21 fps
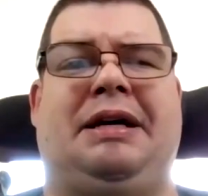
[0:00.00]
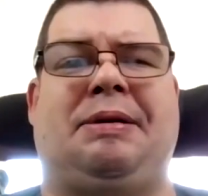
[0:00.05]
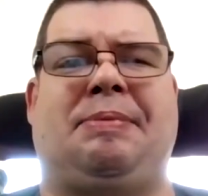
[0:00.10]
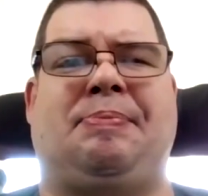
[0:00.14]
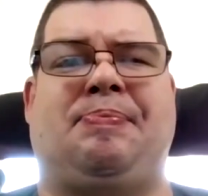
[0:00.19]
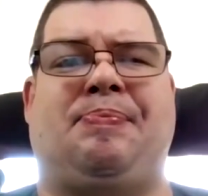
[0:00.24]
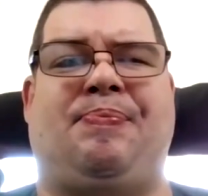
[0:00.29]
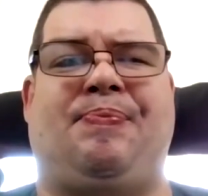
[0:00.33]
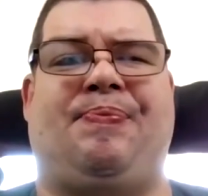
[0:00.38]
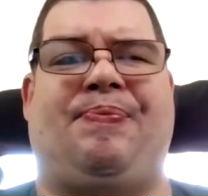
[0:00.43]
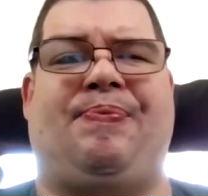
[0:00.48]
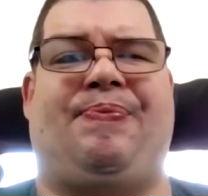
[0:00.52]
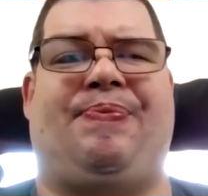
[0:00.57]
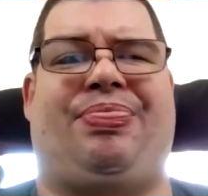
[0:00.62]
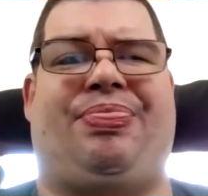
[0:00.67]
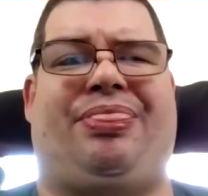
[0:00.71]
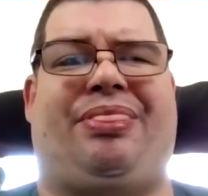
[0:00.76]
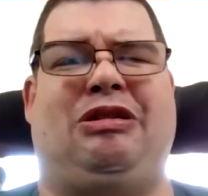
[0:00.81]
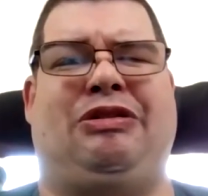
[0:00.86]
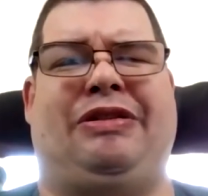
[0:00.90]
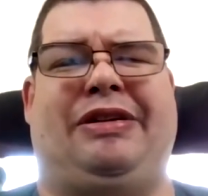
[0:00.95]
Um,
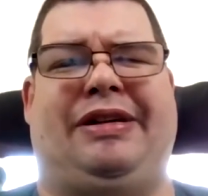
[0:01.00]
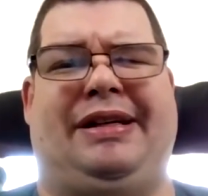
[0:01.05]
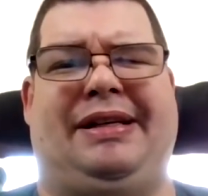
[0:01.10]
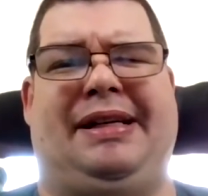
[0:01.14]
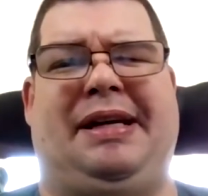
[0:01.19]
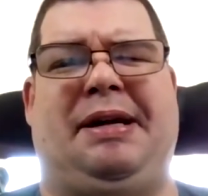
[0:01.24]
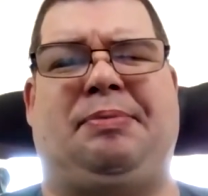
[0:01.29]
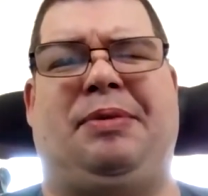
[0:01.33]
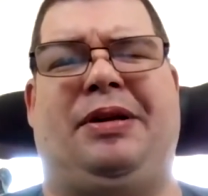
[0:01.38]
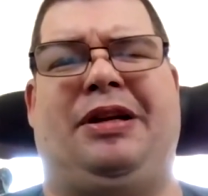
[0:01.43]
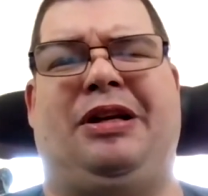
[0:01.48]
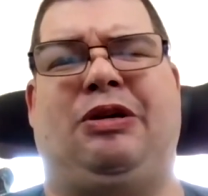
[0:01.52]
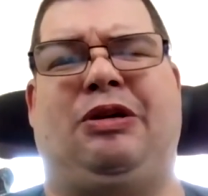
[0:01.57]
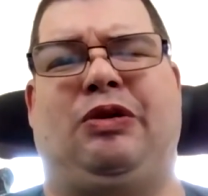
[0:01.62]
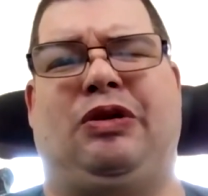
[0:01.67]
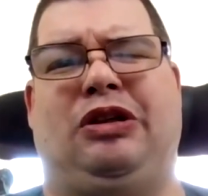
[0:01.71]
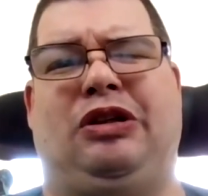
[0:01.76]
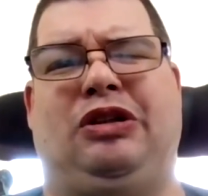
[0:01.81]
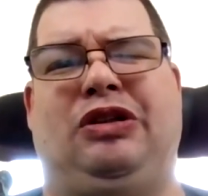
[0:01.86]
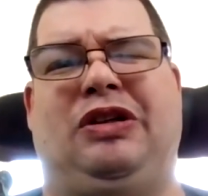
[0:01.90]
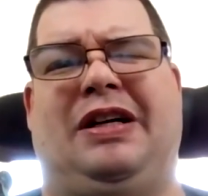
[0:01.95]
so let me
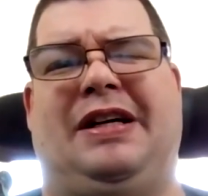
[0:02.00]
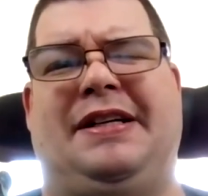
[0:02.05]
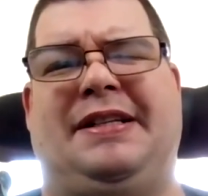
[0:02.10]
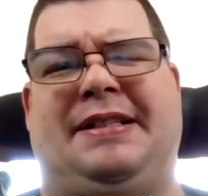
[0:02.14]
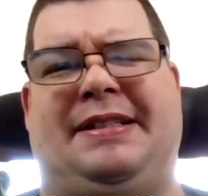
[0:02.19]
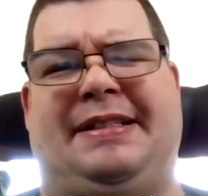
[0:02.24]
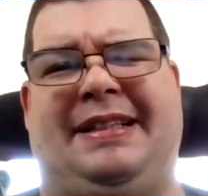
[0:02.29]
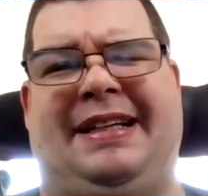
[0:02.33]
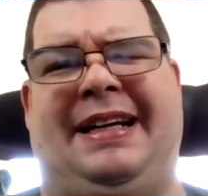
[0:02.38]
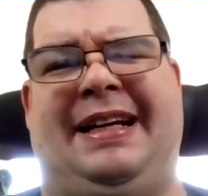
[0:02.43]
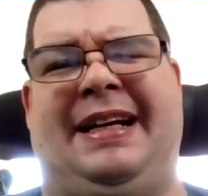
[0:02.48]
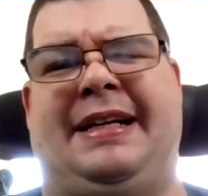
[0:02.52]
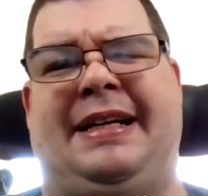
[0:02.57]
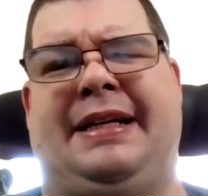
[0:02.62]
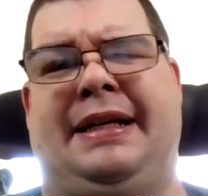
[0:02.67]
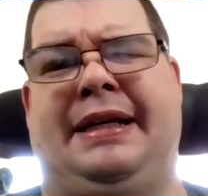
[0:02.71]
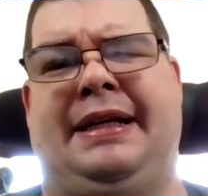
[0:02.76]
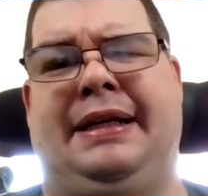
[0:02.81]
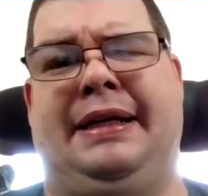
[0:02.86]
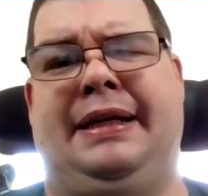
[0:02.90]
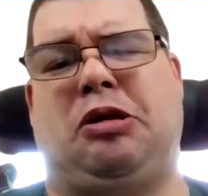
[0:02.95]
know what you guys
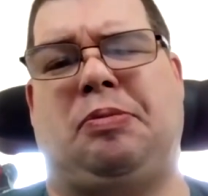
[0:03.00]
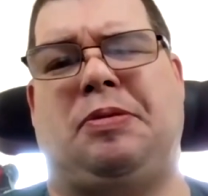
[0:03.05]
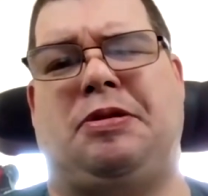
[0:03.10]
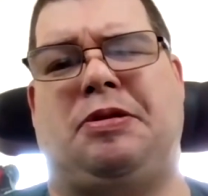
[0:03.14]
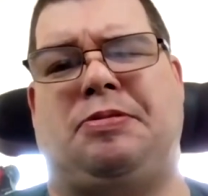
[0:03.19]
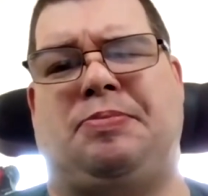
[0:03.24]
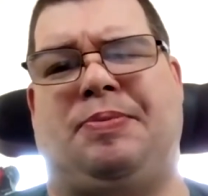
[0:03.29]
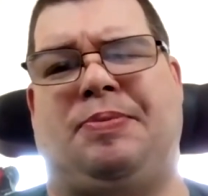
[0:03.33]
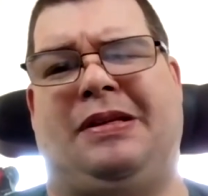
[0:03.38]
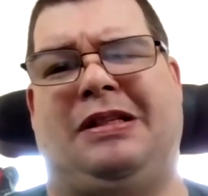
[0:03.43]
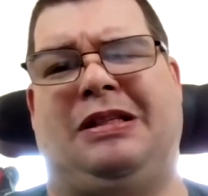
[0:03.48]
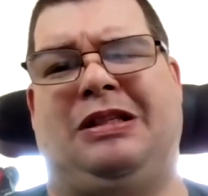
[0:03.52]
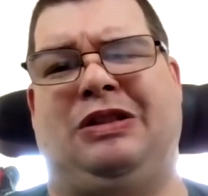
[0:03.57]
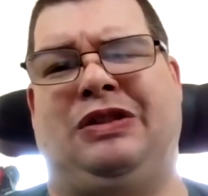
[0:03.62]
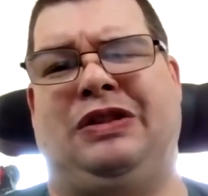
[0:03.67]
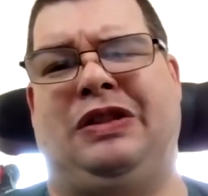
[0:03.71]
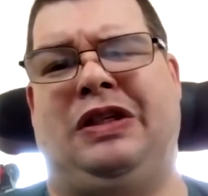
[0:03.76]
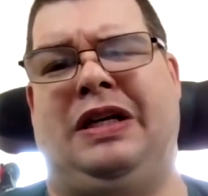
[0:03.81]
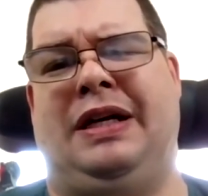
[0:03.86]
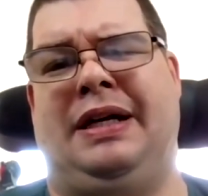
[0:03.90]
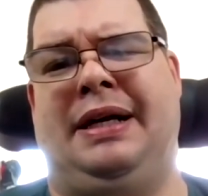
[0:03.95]
think in the comments
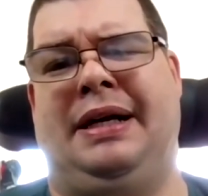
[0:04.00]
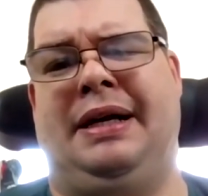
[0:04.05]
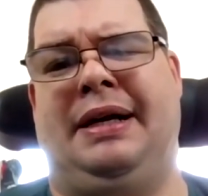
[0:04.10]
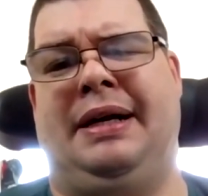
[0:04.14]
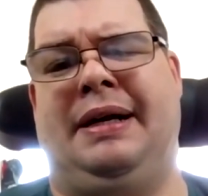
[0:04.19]
below.